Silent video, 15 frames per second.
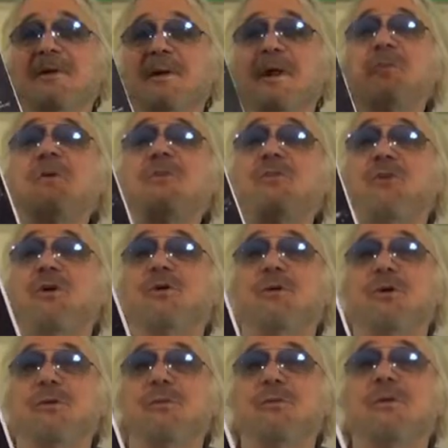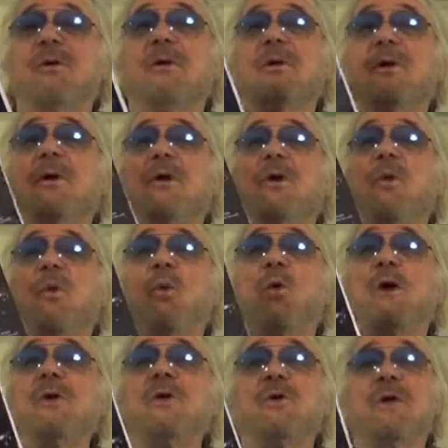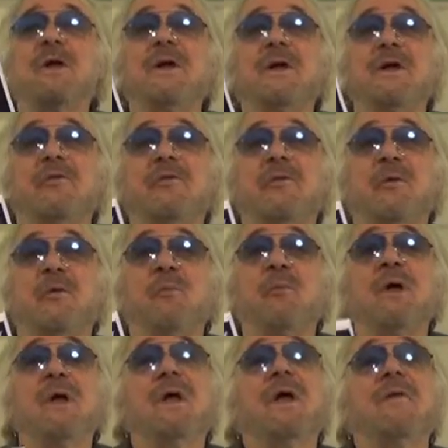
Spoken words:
let me show you what you can give them